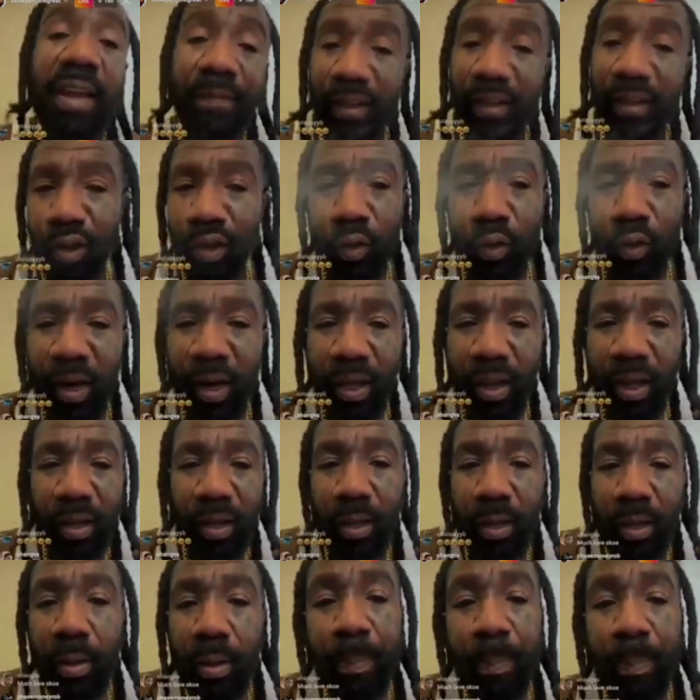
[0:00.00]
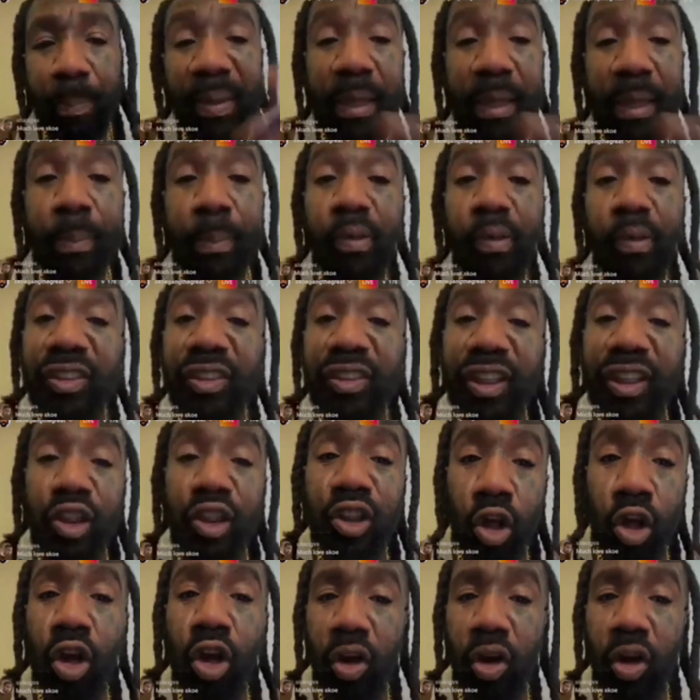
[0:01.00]
Life is great.
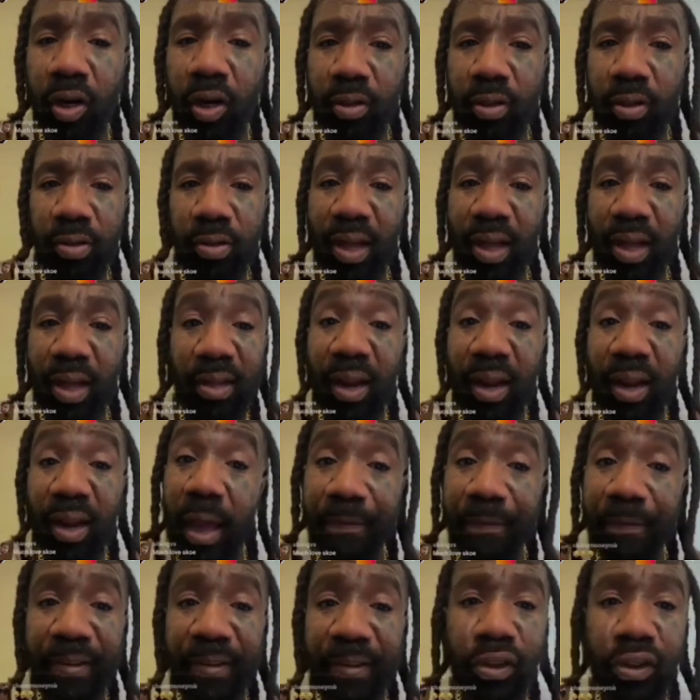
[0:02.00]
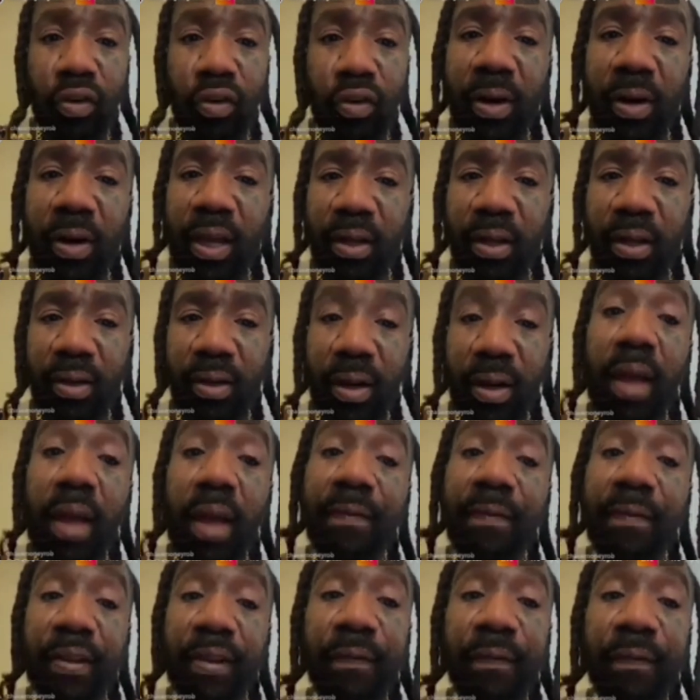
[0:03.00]
People just aren't. Like, life is great.
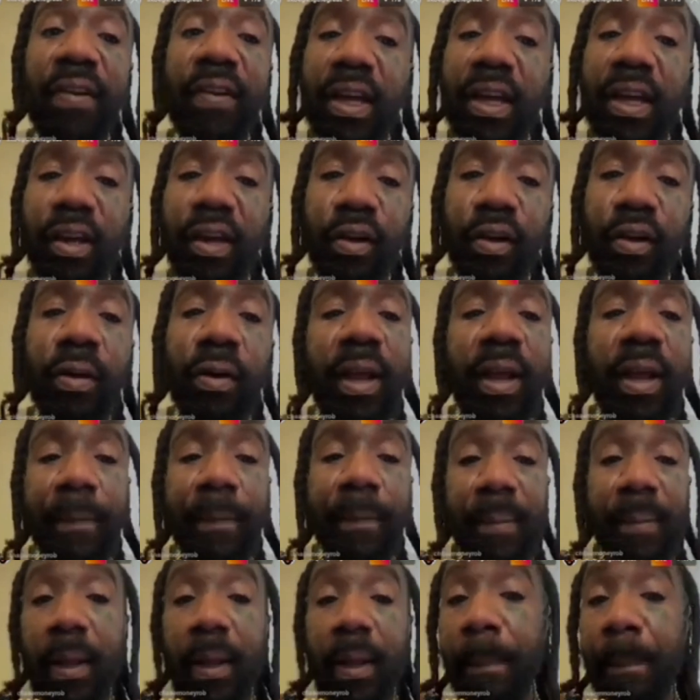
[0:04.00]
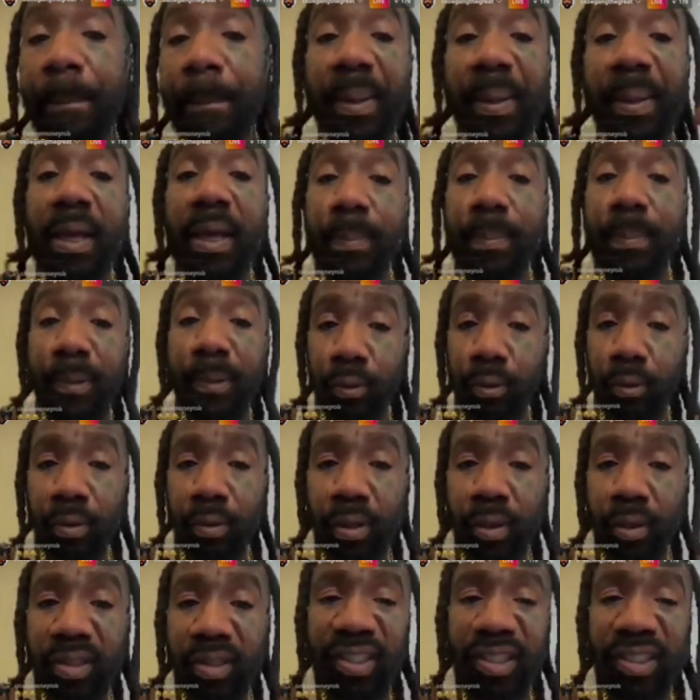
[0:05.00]
Life is fucking great.
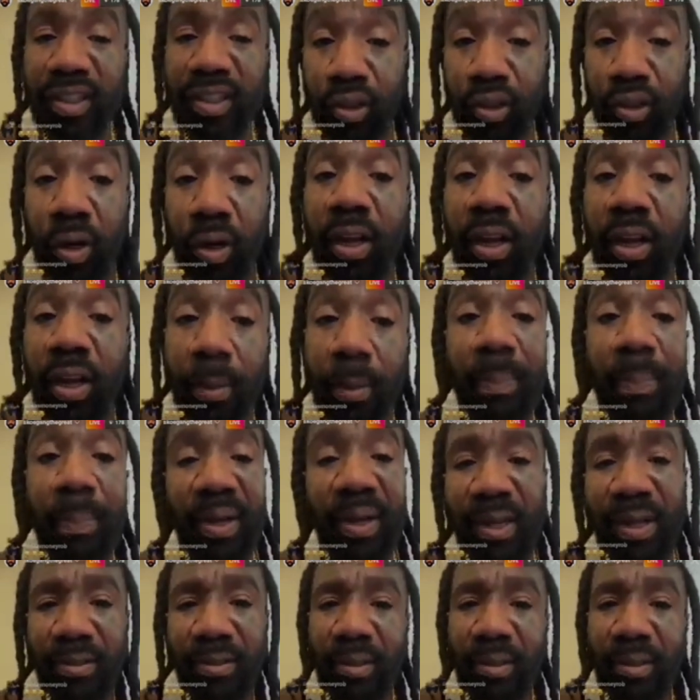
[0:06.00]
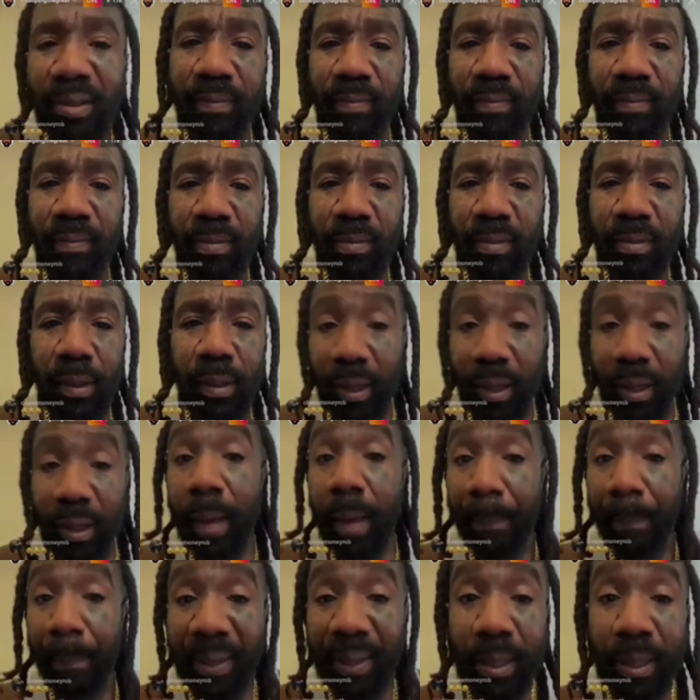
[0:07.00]
People just are unpleasant.
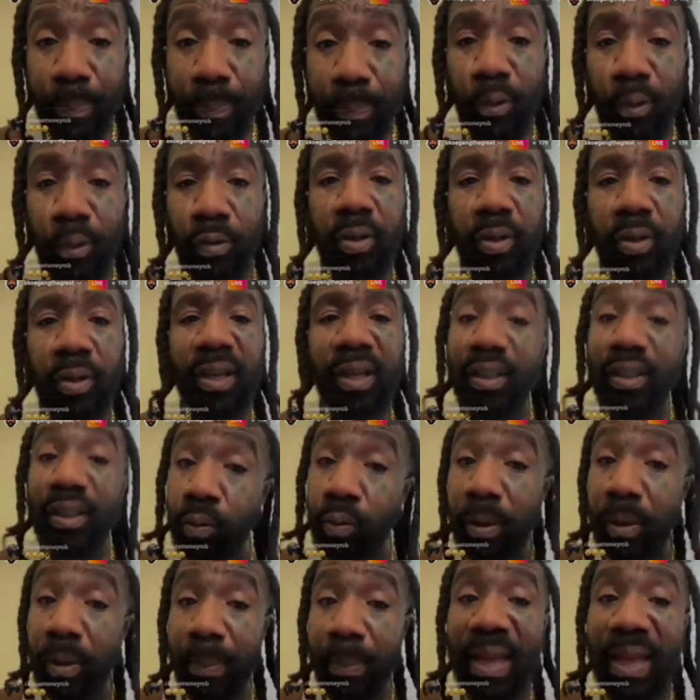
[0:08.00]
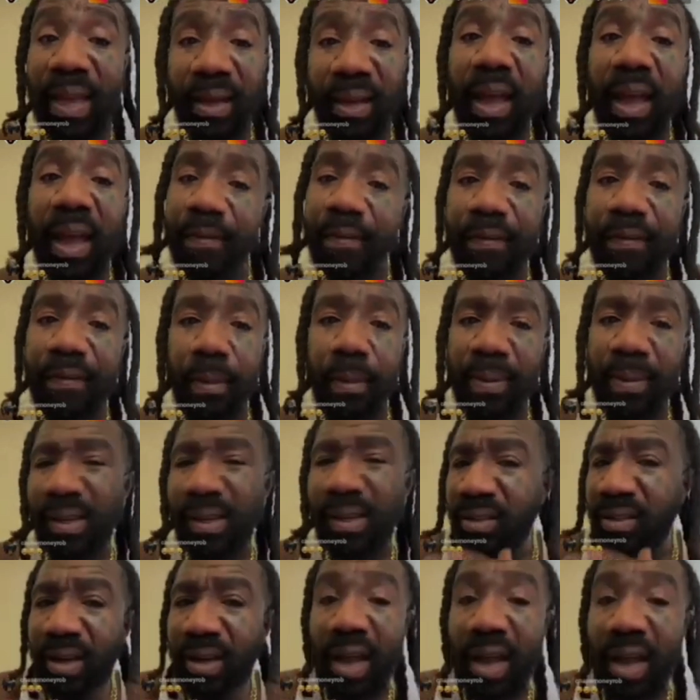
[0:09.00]
Like, people is what make life
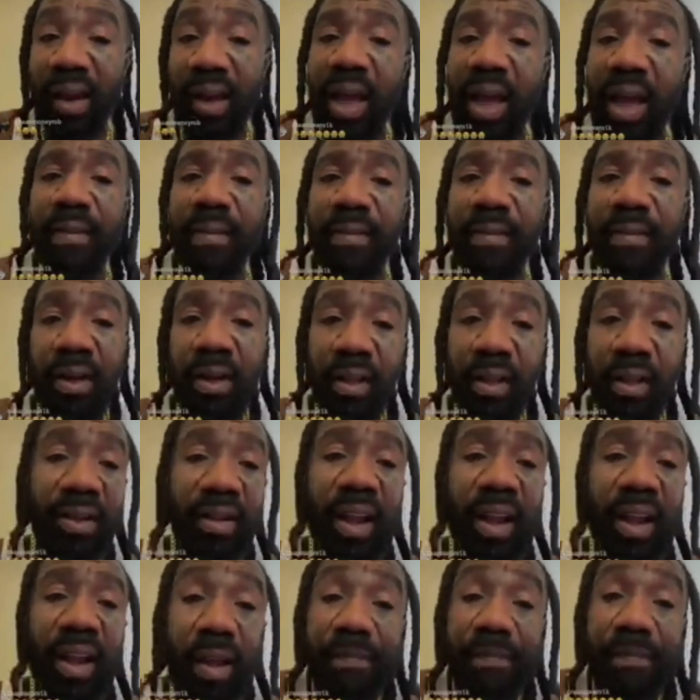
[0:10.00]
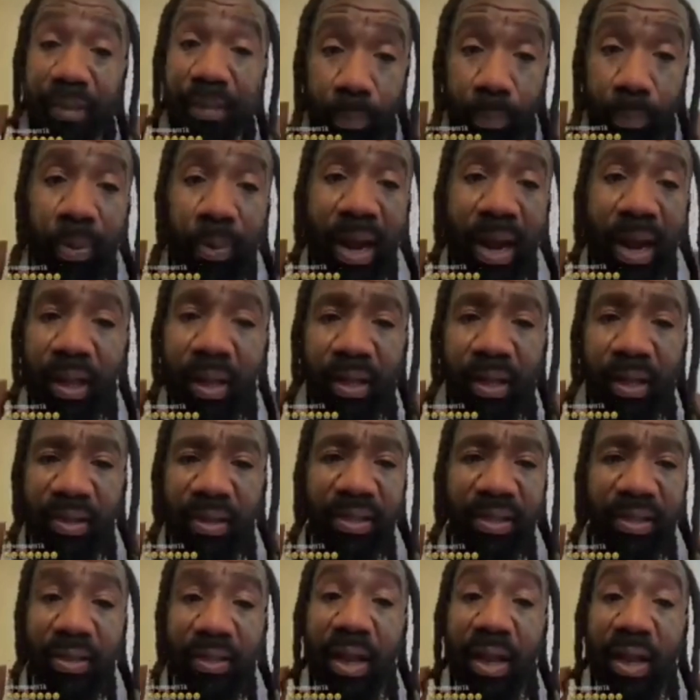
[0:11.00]
unpleasant. It's not life. Life is
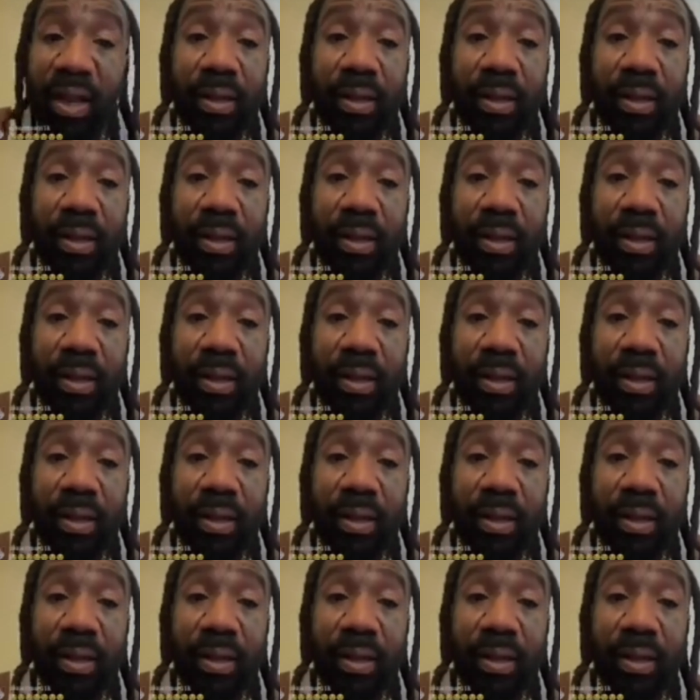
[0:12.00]
bracken.